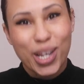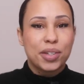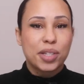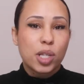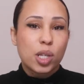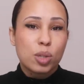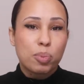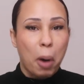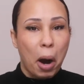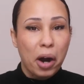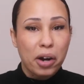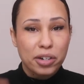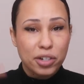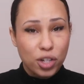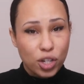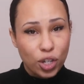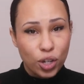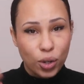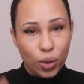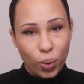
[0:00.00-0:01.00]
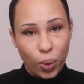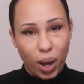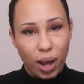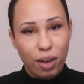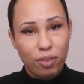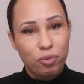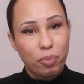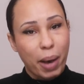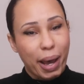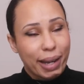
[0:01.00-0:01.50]
This is part two
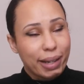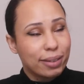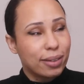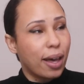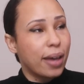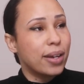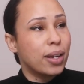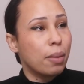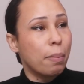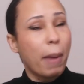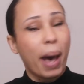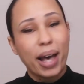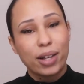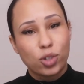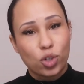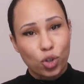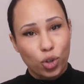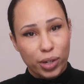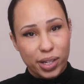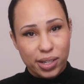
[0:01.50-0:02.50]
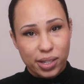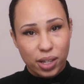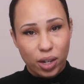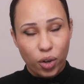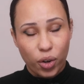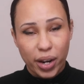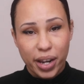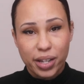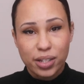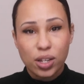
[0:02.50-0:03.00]
of my lighting mastery
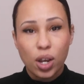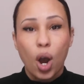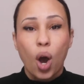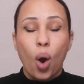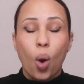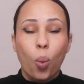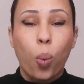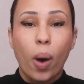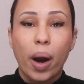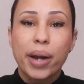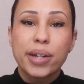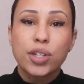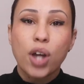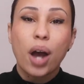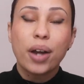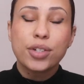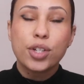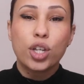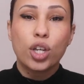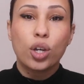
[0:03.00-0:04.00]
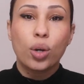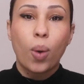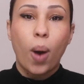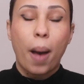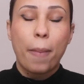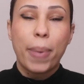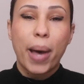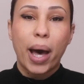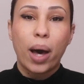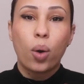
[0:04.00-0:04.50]
series, where I talk to you
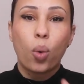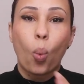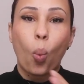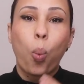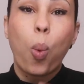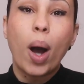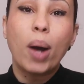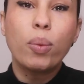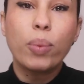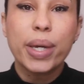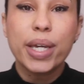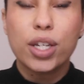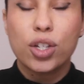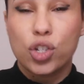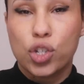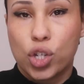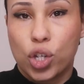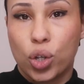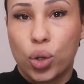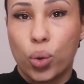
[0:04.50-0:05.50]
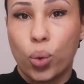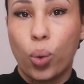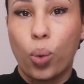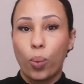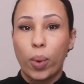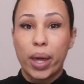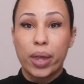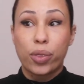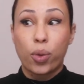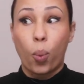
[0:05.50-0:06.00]
about what we can do
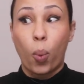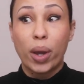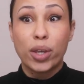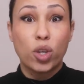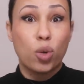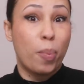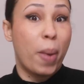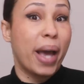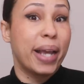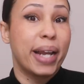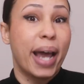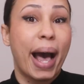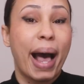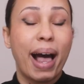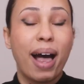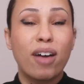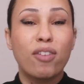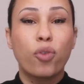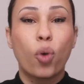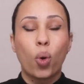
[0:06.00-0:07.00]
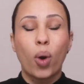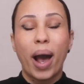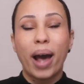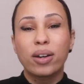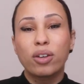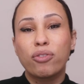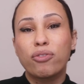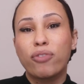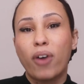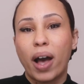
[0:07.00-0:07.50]
with what you might have or
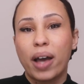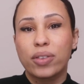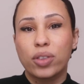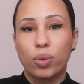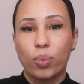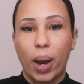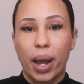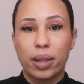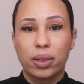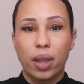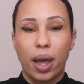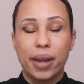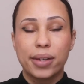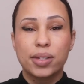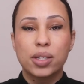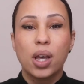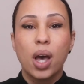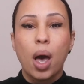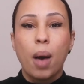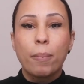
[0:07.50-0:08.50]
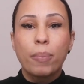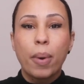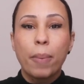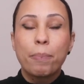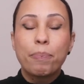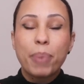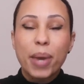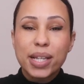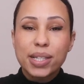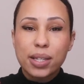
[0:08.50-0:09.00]
how to find the right lights,
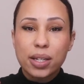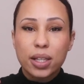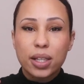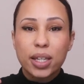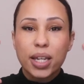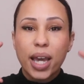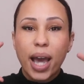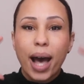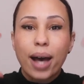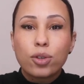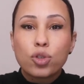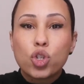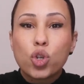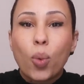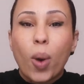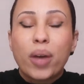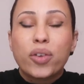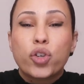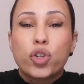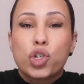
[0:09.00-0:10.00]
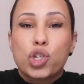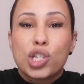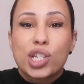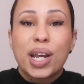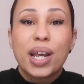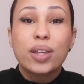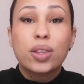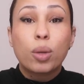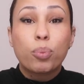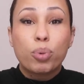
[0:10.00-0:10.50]
but basically how to
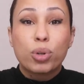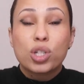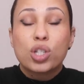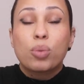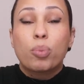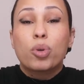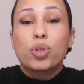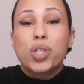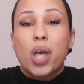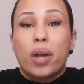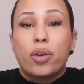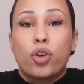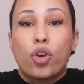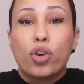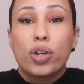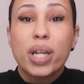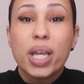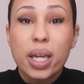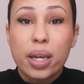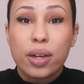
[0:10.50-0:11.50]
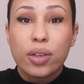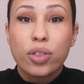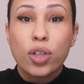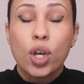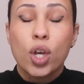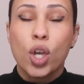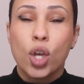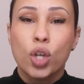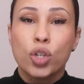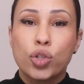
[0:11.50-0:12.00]
understand the principles underneath
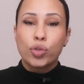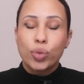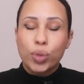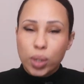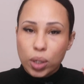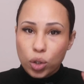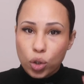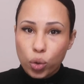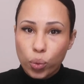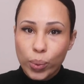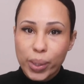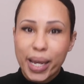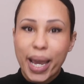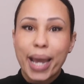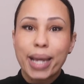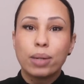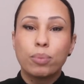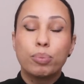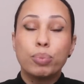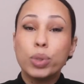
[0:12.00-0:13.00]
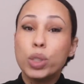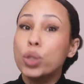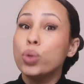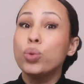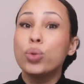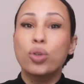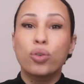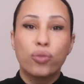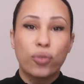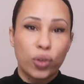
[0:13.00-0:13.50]
so you can create
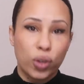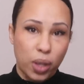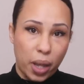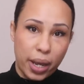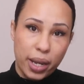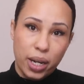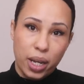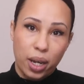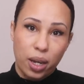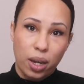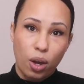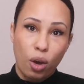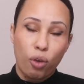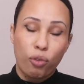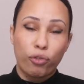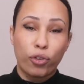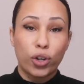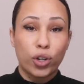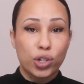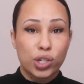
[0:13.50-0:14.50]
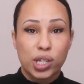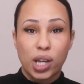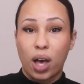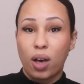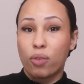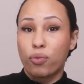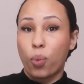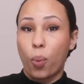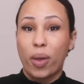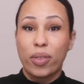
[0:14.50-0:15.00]
beautiful lighting for
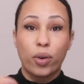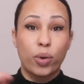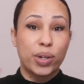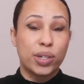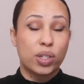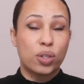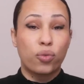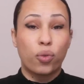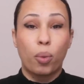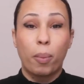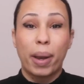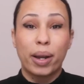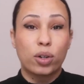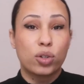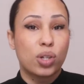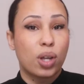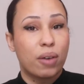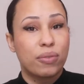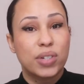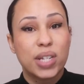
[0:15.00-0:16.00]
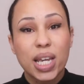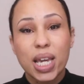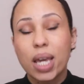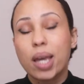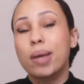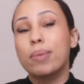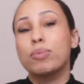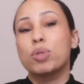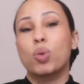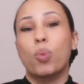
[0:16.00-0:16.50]
yourself, whether it's for Microsoft
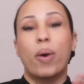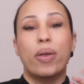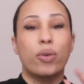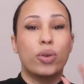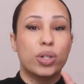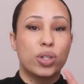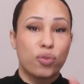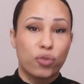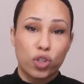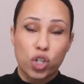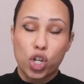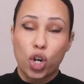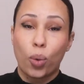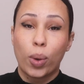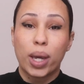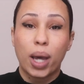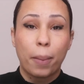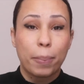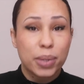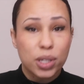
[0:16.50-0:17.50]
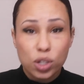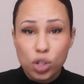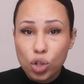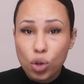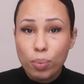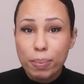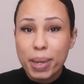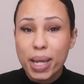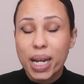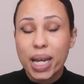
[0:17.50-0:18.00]
Teams, whether it's for showing up in
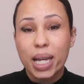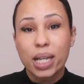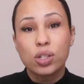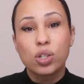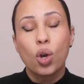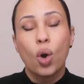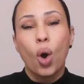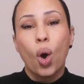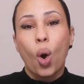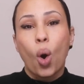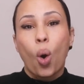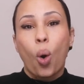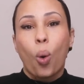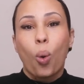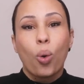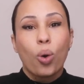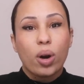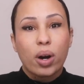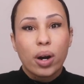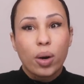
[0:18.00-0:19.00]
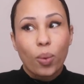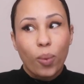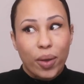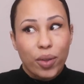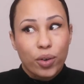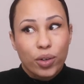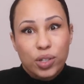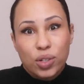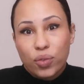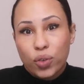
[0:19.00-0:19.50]
Zoom meetings, or
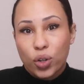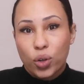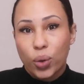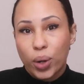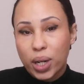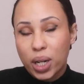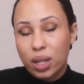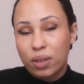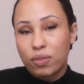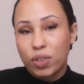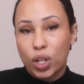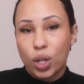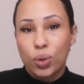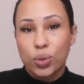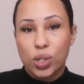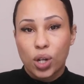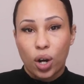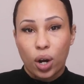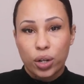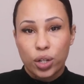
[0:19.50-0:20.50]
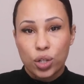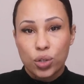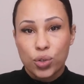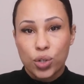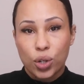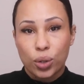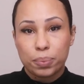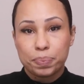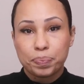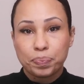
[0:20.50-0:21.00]
whether it's for creating videos here on
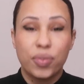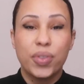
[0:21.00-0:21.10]
YouTube.